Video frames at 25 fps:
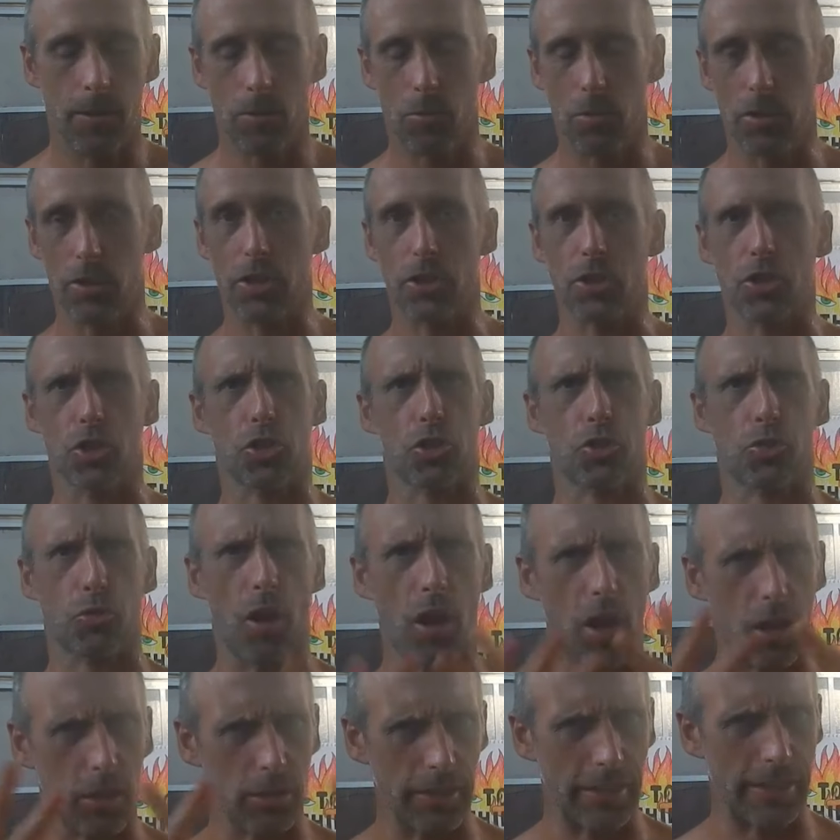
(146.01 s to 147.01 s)
which is
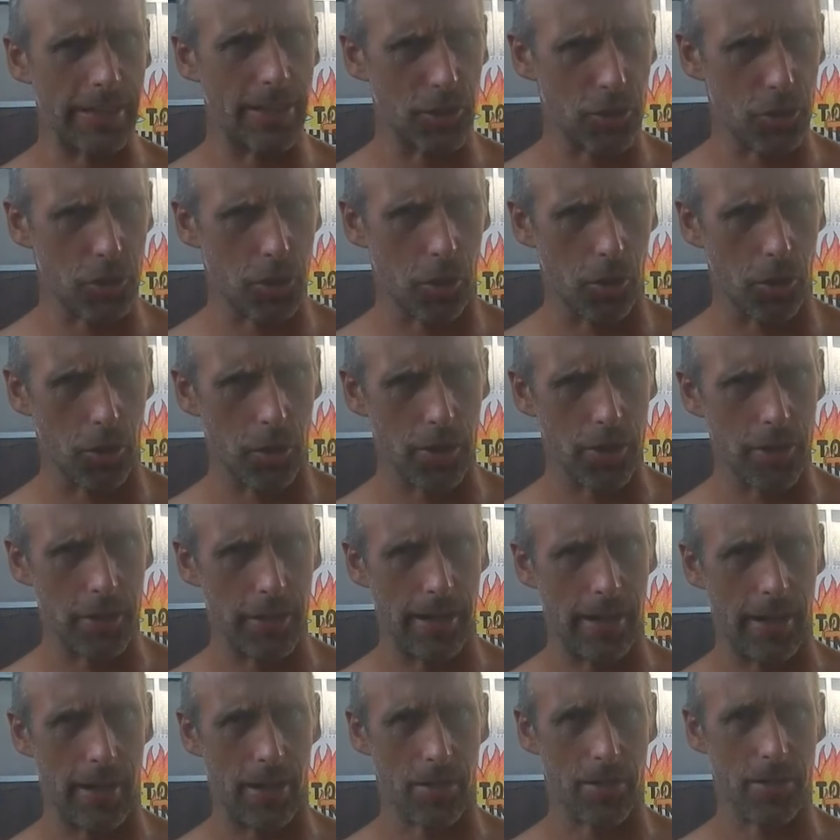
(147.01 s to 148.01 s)
strongly discouraged
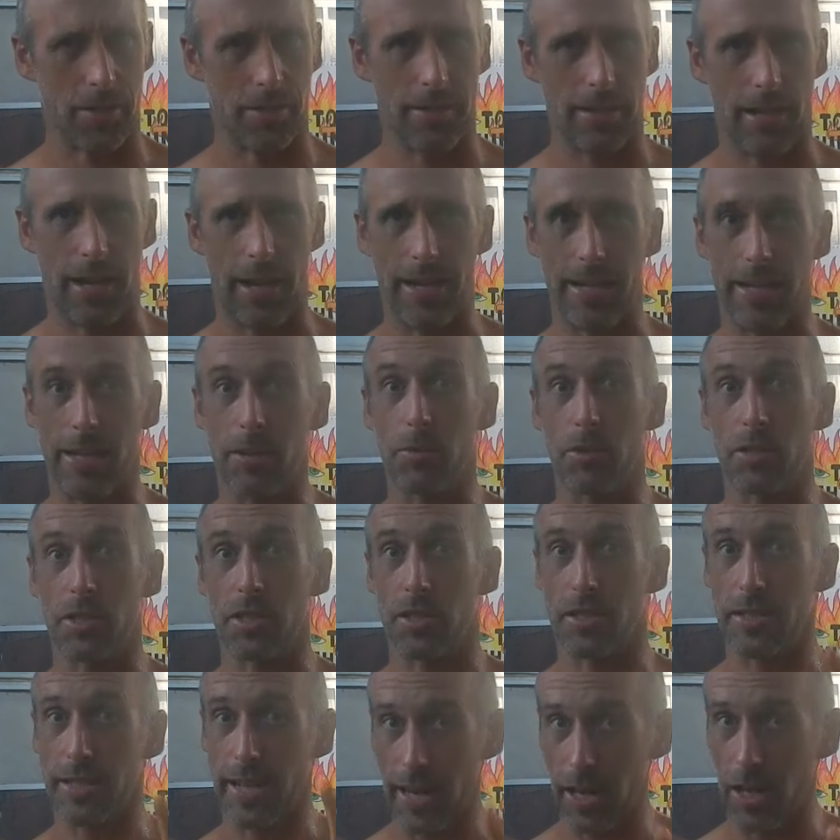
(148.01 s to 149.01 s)
in our society, which
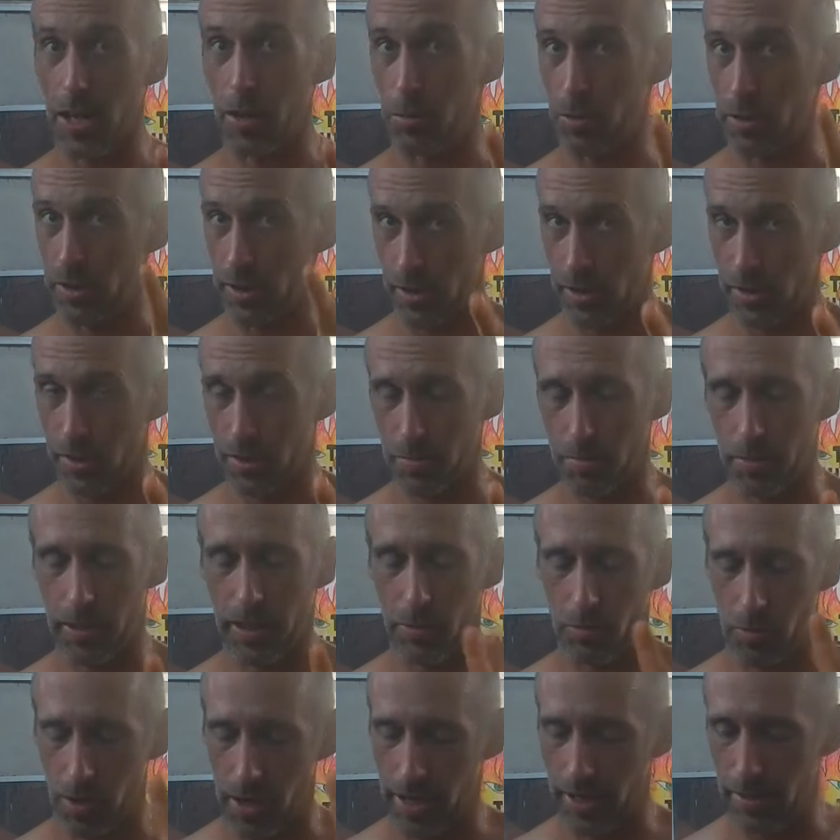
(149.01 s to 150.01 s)
is terrible, and I'll
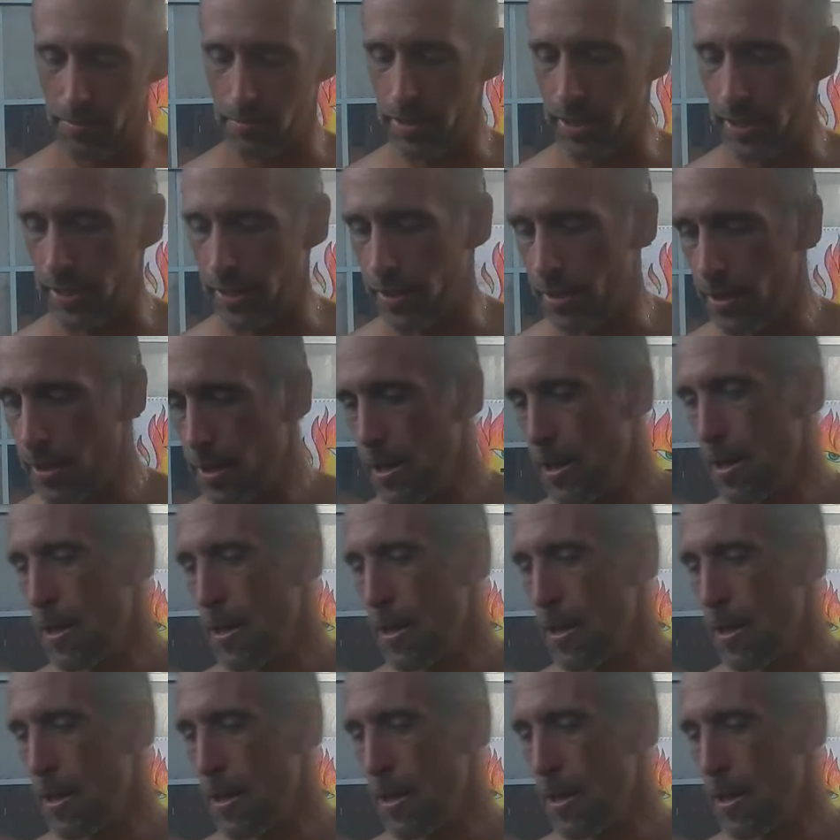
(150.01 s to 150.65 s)
explain why in a minute.